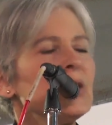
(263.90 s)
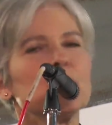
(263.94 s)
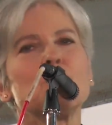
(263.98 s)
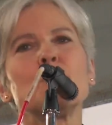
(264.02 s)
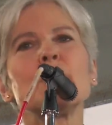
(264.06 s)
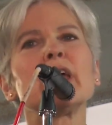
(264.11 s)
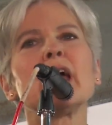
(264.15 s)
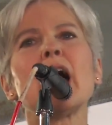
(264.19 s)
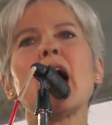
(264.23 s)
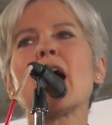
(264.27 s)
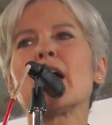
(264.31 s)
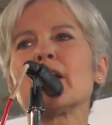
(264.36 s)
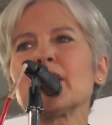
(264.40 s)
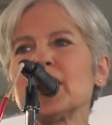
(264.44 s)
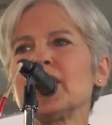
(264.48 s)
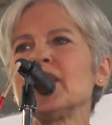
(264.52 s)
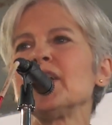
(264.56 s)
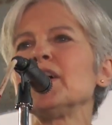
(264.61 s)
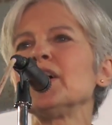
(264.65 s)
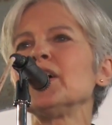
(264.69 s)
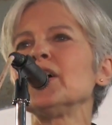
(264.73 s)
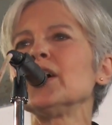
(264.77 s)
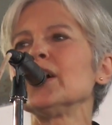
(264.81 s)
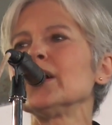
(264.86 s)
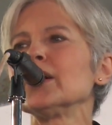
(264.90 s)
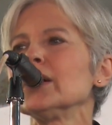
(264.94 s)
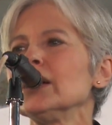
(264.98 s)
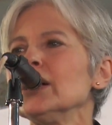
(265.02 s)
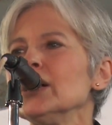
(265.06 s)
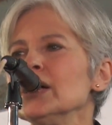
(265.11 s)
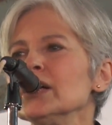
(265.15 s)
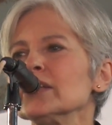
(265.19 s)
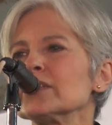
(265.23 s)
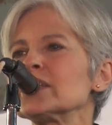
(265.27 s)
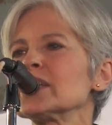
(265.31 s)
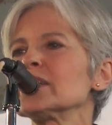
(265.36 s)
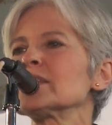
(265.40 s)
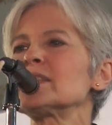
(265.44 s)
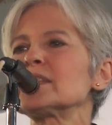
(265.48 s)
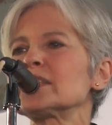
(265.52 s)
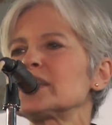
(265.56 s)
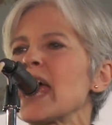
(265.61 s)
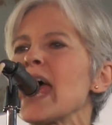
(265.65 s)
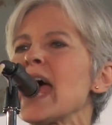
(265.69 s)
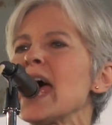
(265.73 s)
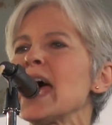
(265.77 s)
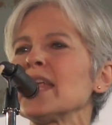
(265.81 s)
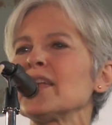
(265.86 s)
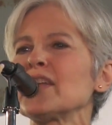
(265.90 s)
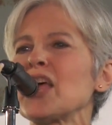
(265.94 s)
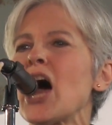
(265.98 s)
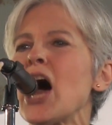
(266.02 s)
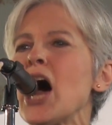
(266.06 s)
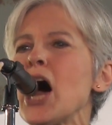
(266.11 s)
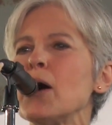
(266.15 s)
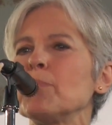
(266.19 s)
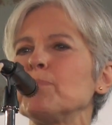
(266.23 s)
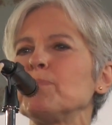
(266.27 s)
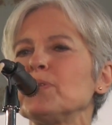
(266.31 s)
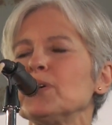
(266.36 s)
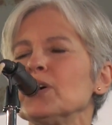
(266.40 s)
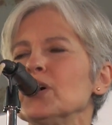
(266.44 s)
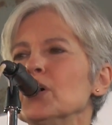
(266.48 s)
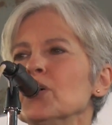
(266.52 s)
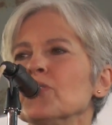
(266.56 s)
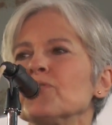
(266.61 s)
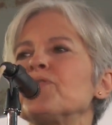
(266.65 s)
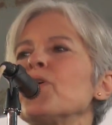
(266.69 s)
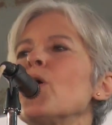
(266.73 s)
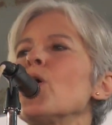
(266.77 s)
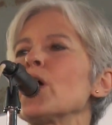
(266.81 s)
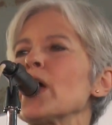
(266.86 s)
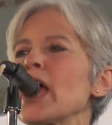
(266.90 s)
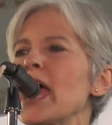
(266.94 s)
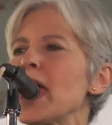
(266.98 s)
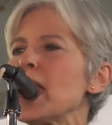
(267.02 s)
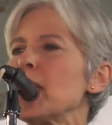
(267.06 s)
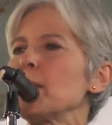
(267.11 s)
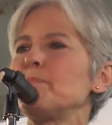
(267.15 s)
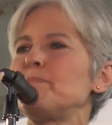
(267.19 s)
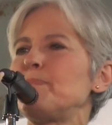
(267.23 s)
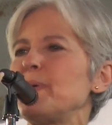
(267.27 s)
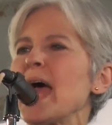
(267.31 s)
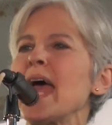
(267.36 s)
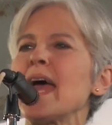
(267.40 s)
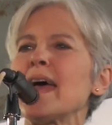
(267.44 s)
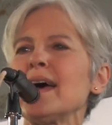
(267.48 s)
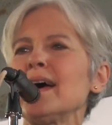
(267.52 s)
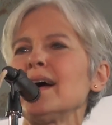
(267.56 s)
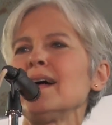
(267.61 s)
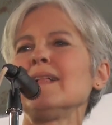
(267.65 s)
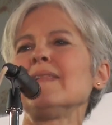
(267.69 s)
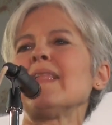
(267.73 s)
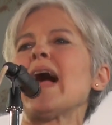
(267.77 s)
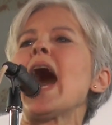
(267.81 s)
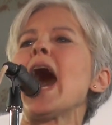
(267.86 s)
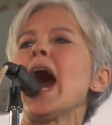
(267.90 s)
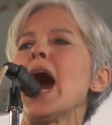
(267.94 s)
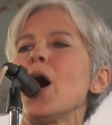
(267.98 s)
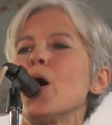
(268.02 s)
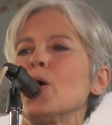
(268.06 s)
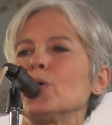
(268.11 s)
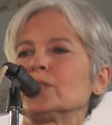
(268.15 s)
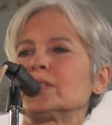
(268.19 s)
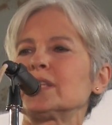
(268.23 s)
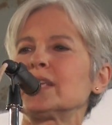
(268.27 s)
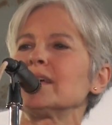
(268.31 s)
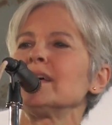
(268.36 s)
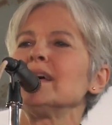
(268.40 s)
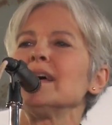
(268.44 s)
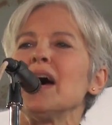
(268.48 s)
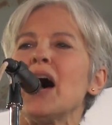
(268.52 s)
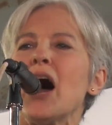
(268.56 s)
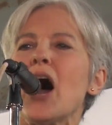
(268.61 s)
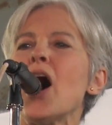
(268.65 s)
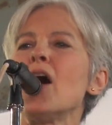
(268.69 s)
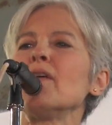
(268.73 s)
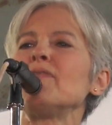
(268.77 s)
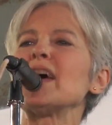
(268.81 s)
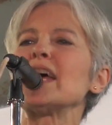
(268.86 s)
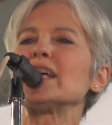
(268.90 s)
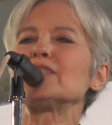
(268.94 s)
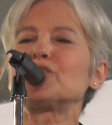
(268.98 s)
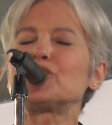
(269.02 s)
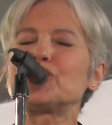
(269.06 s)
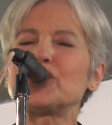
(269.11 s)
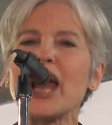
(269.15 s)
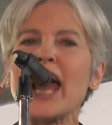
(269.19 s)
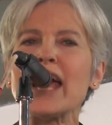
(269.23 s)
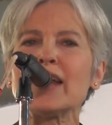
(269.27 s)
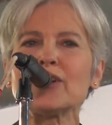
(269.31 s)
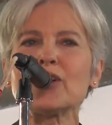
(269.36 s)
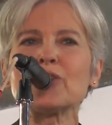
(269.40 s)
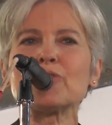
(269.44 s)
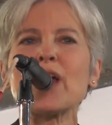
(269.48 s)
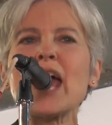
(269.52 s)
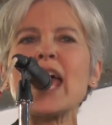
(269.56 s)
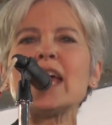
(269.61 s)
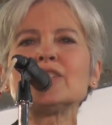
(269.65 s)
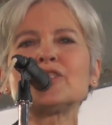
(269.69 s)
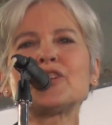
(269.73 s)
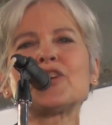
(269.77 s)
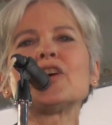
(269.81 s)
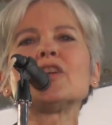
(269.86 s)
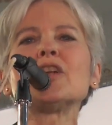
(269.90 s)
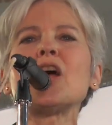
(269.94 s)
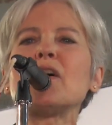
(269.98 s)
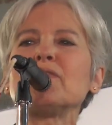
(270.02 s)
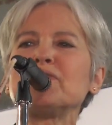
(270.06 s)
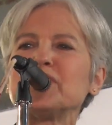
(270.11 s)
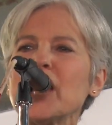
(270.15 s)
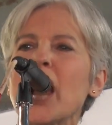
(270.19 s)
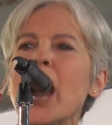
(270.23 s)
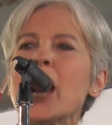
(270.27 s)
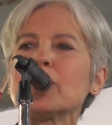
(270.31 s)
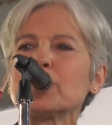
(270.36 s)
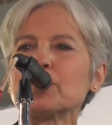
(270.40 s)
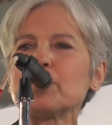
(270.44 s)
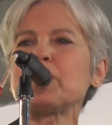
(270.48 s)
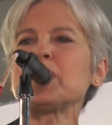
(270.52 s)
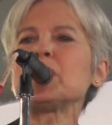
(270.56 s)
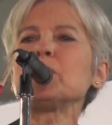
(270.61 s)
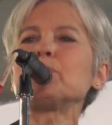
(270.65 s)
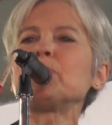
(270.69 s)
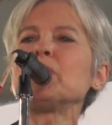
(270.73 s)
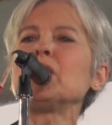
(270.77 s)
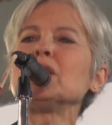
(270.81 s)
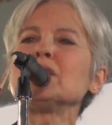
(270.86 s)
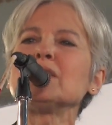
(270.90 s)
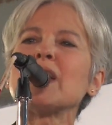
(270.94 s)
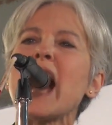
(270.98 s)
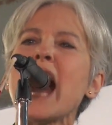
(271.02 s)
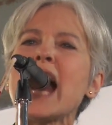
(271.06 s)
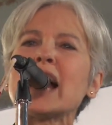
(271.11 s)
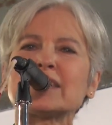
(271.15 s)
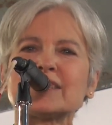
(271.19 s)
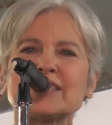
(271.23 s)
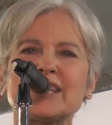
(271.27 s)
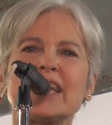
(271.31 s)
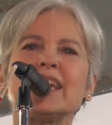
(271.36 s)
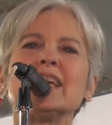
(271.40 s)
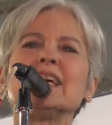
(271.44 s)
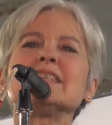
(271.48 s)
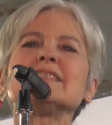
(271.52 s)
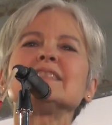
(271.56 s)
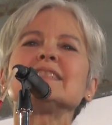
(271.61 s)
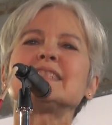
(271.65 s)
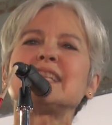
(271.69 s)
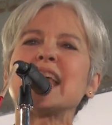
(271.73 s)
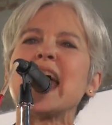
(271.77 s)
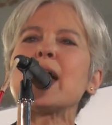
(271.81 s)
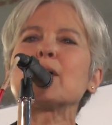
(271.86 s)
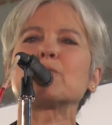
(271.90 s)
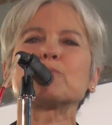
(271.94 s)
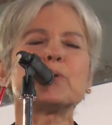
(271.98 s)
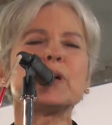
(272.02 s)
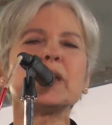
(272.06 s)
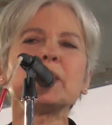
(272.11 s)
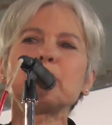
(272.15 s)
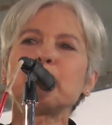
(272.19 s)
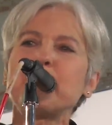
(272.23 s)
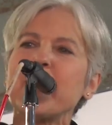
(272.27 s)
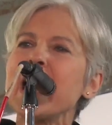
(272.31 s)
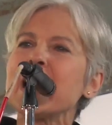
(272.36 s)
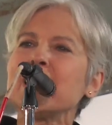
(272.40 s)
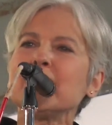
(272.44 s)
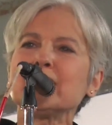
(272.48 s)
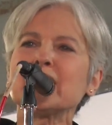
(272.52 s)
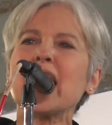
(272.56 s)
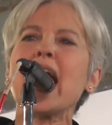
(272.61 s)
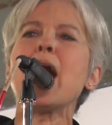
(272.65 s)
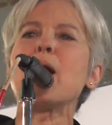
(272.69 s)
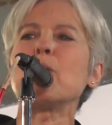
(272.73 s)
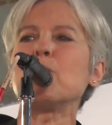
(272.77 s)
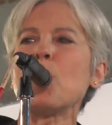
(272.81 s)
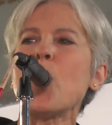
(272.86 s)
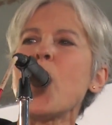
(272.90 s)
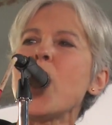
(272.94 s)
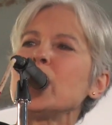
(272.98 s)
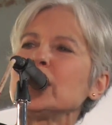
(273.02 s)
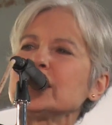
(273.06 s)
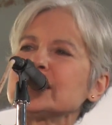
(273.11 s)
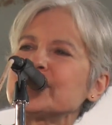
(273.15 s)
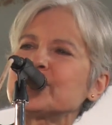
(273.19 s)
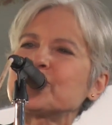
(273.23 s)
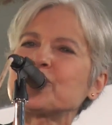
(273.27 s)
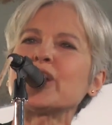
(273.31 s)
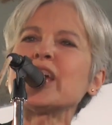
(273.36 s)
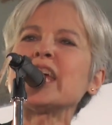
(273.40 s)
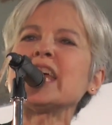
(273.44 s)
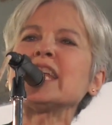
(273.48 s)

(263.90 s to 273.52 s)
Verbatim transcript: We are here to stand up for a bailout of a generation of young people locked in debt. We bailed out Wall Street.